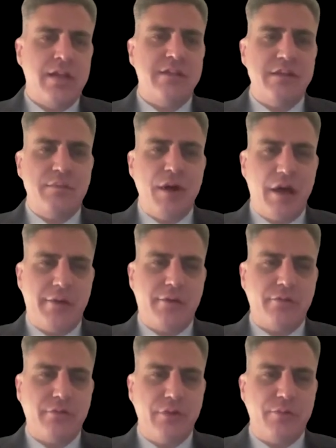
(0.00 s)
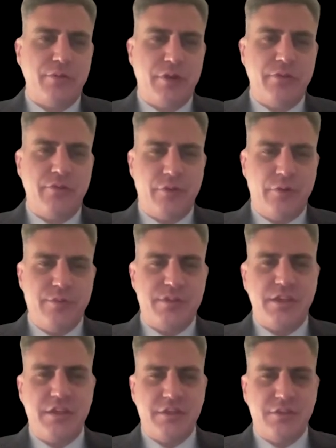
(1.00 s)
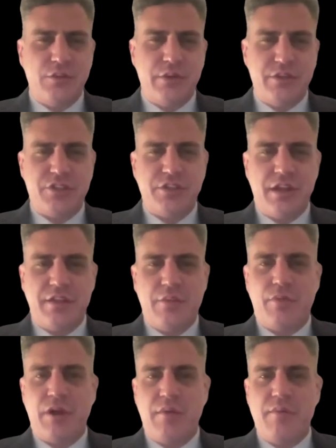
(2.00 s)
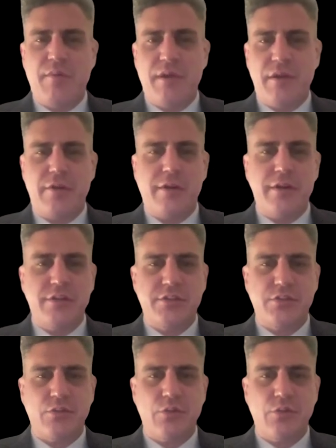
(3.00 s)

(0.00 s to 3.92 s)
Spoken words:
the model confirms the intuition that the problem areas,